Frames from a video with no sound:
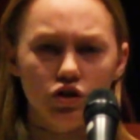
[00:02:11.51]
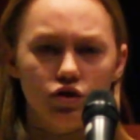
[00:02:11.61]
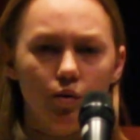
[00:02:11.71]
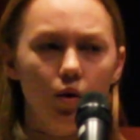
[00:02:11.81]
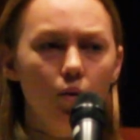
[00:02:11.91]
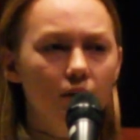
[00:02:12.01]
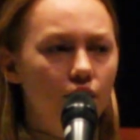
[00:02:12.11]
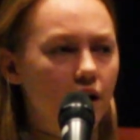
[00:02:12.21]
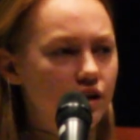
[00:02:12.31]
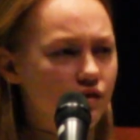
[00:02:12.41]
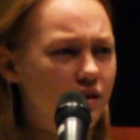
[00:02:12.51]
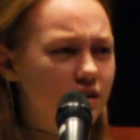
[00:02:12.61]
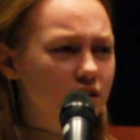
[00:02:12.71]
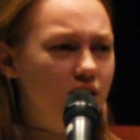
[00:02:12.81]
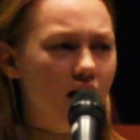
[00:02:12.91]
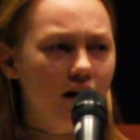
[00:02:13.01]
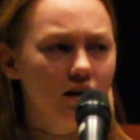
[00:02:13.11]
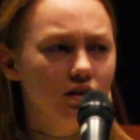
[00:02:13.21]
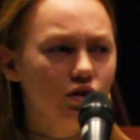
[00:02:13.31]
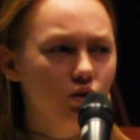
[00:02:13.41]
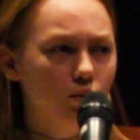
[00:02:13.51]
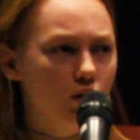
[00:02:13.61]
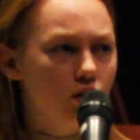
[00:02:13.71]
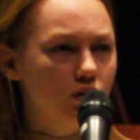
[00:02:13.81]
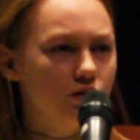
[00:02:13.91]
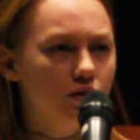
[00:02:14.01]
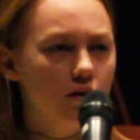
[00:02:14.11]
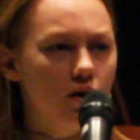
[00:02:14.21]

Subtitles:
So when we open our eyes for this entirely new world,